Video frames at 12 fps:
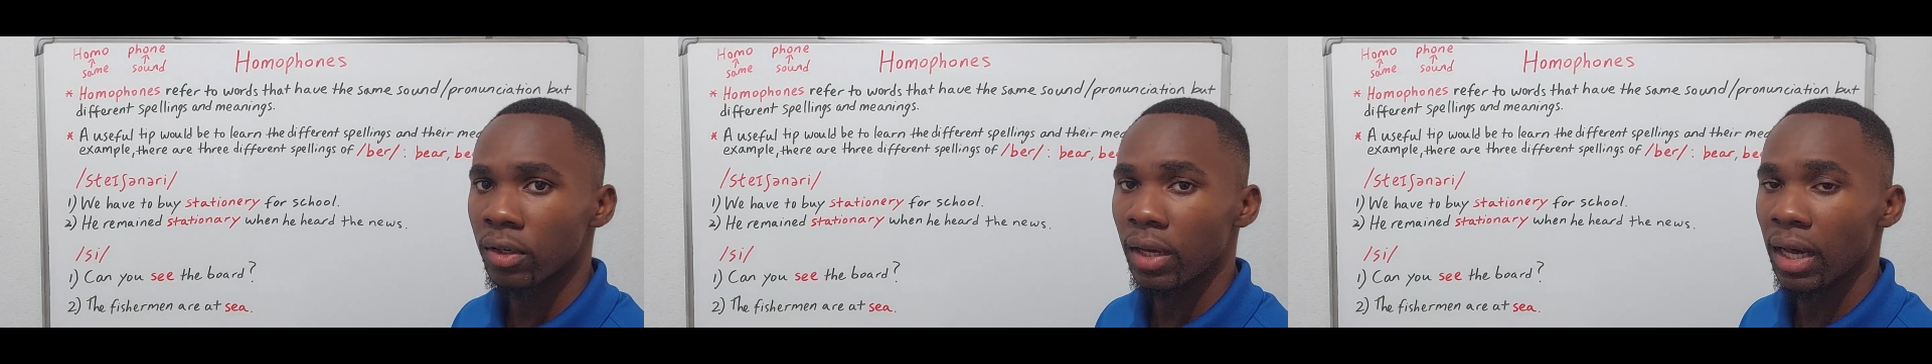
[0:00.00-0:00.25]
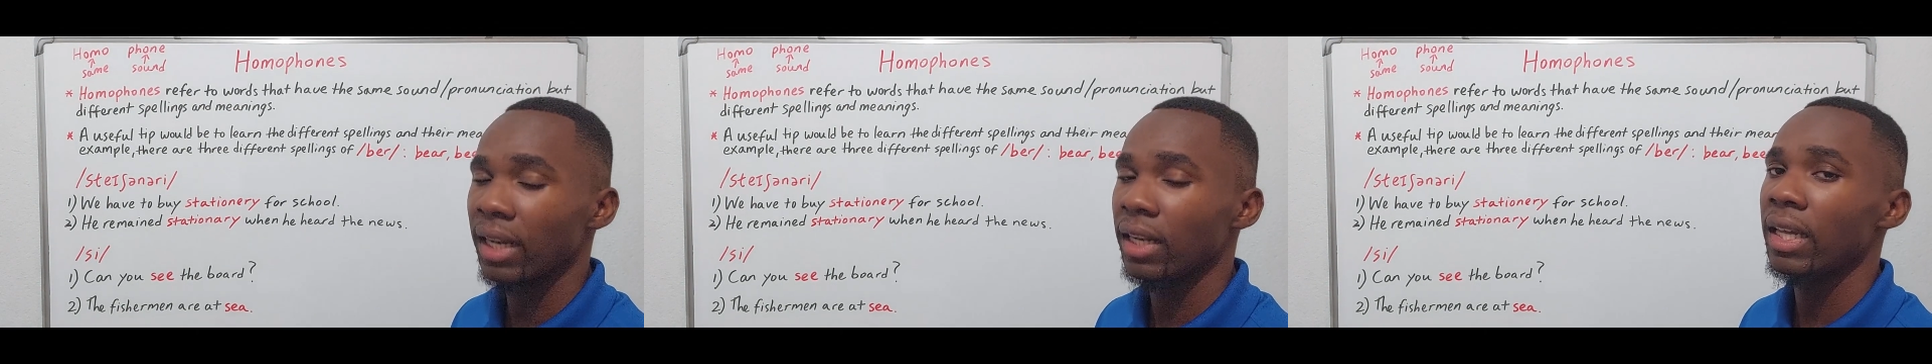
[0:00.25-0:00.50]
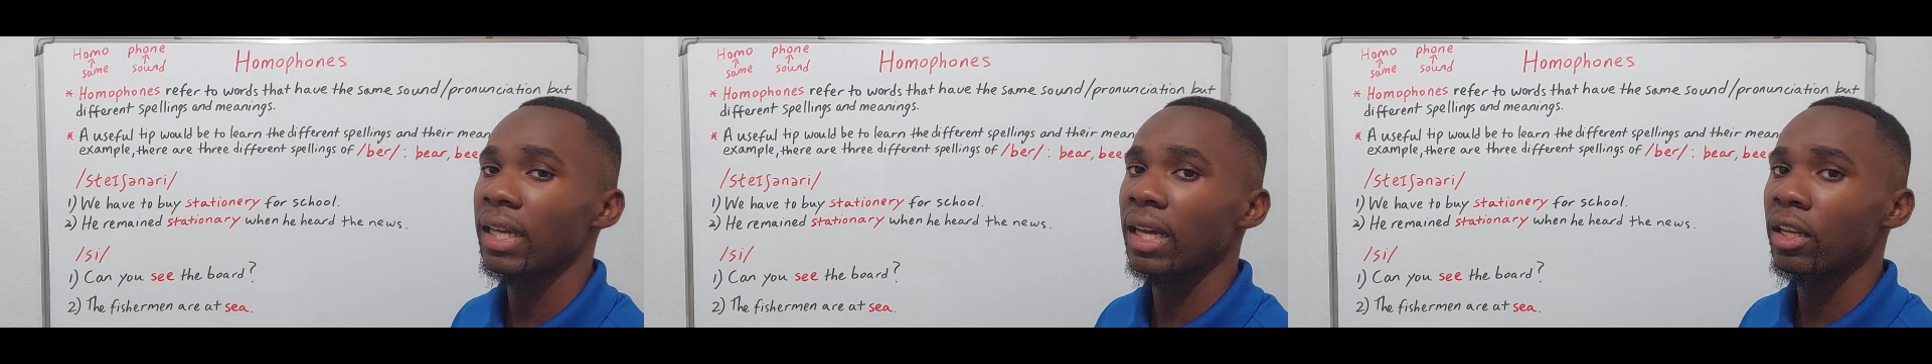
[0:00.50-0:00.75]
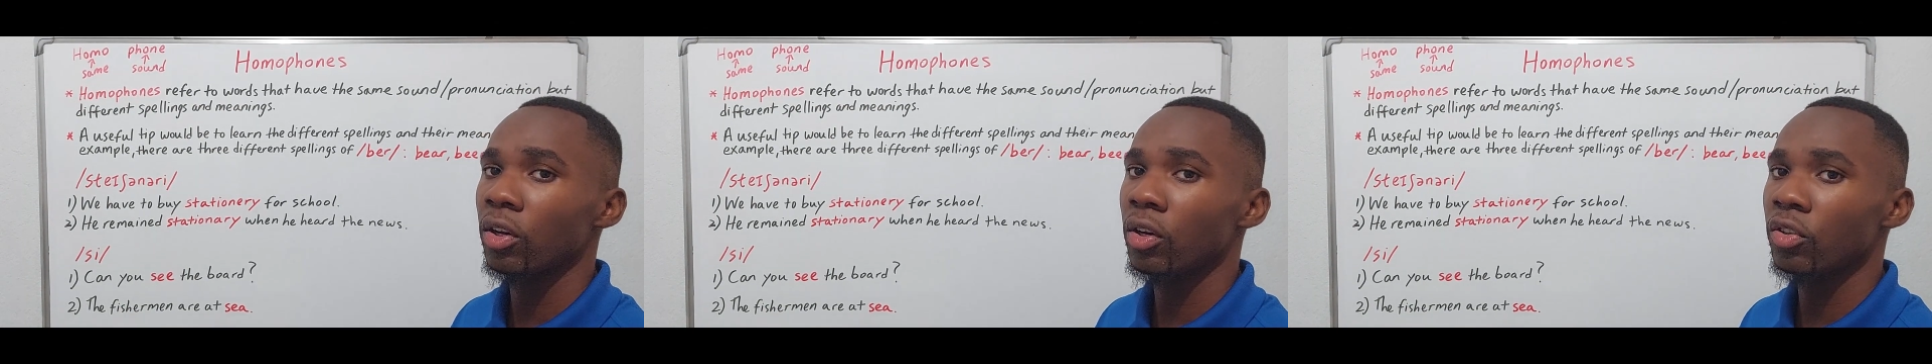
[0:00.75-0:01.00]
and they
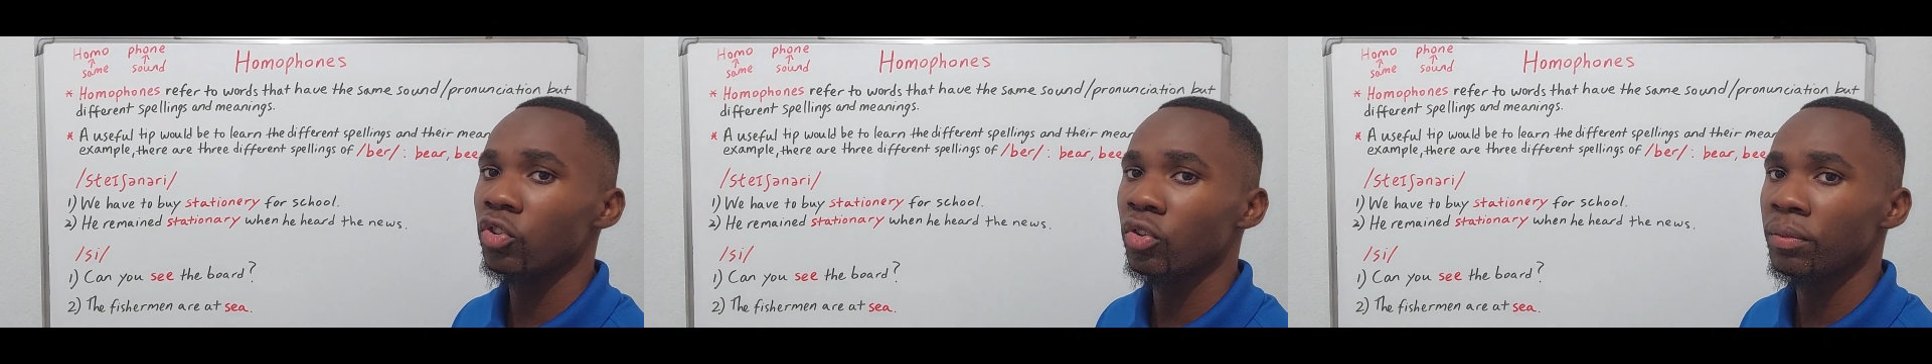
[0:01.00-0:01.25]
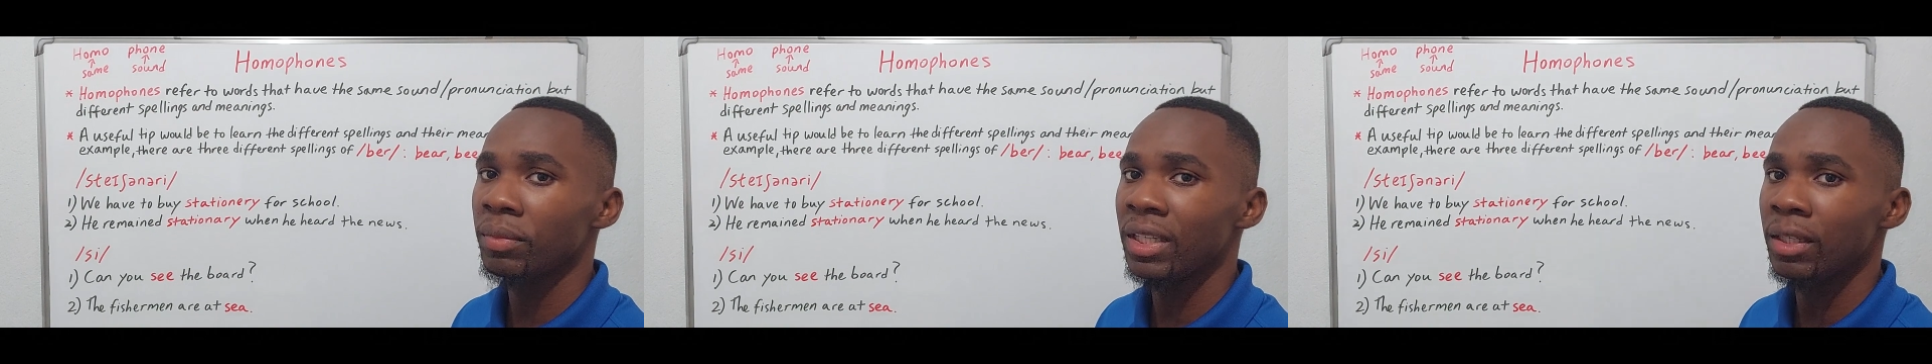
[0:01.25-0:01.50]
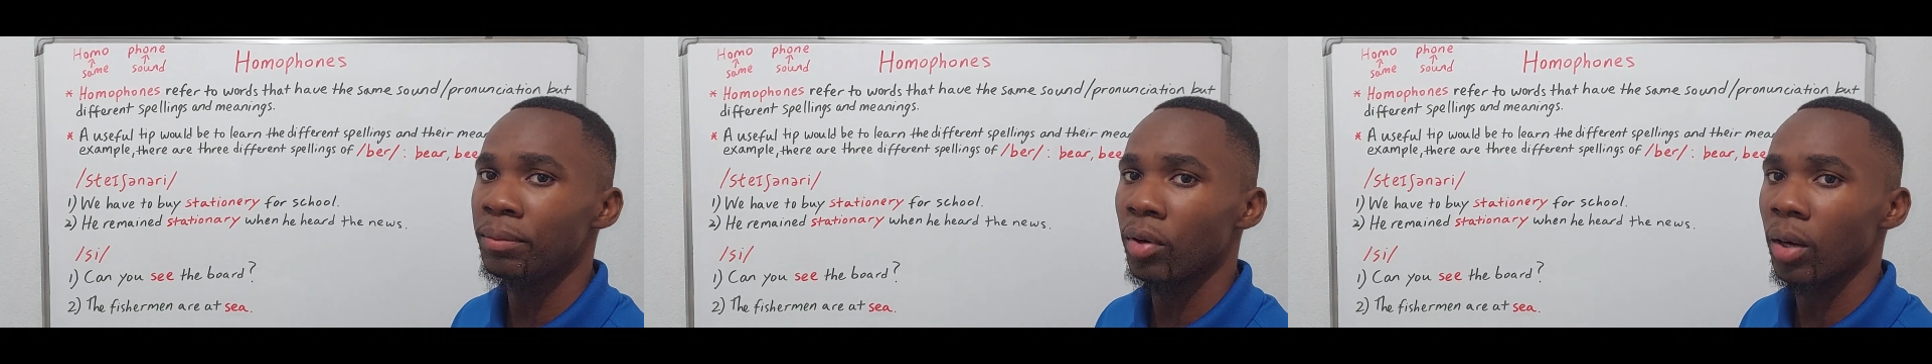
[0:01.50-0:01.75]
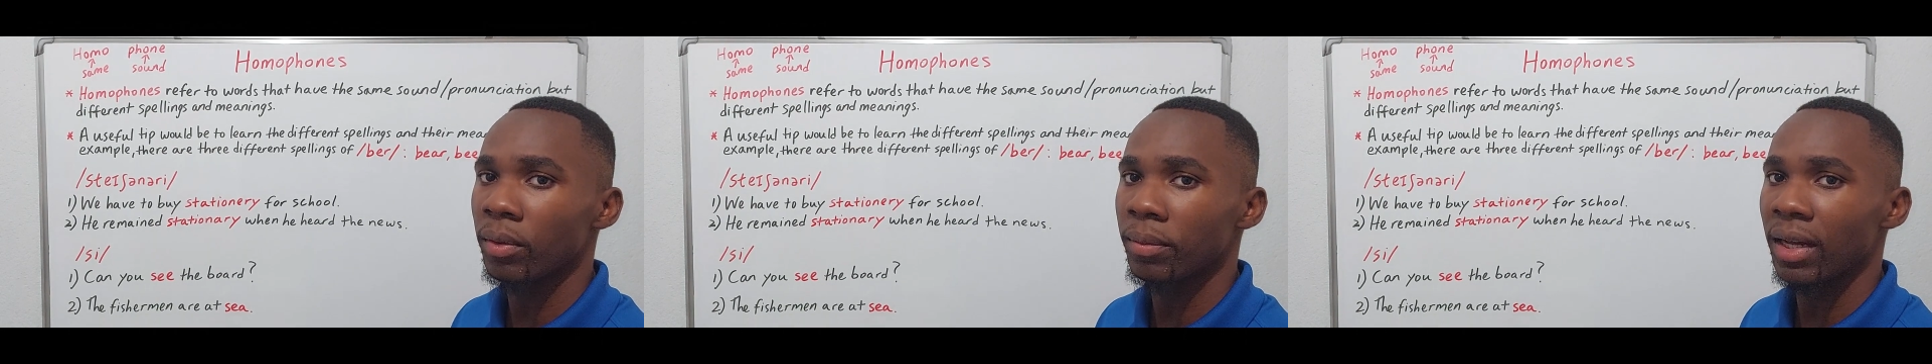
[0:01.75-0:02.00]
can also be
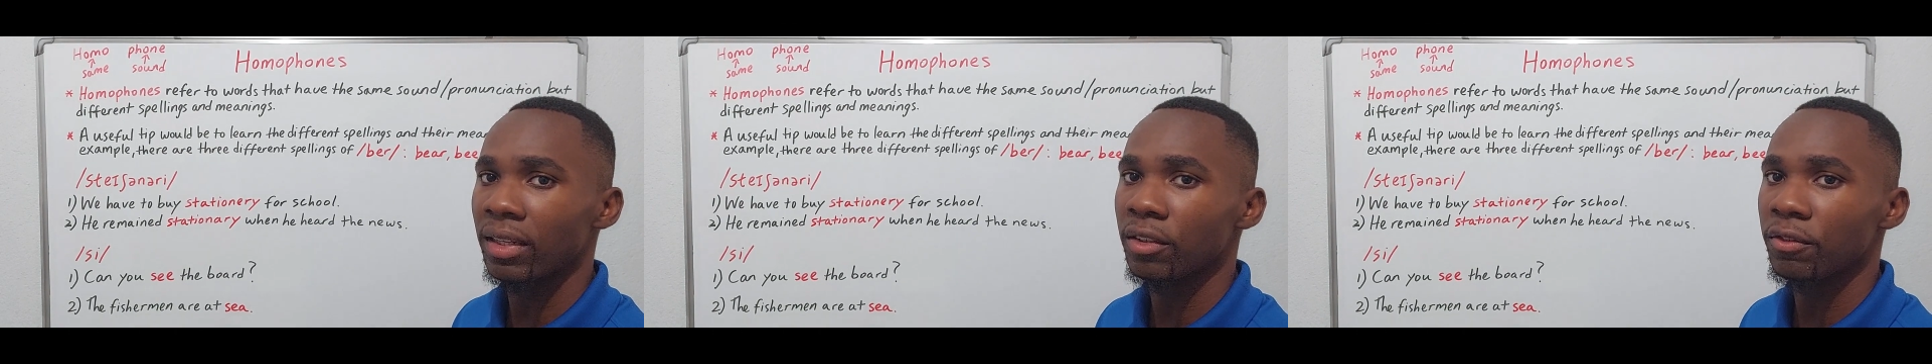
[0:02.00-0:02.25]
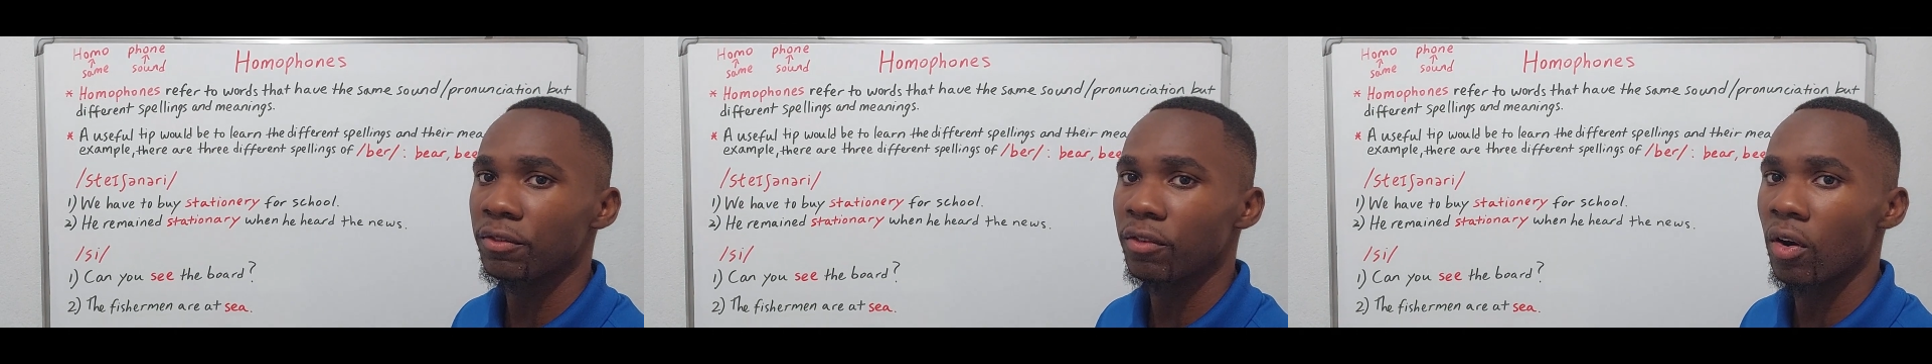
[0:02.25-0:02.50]
problematic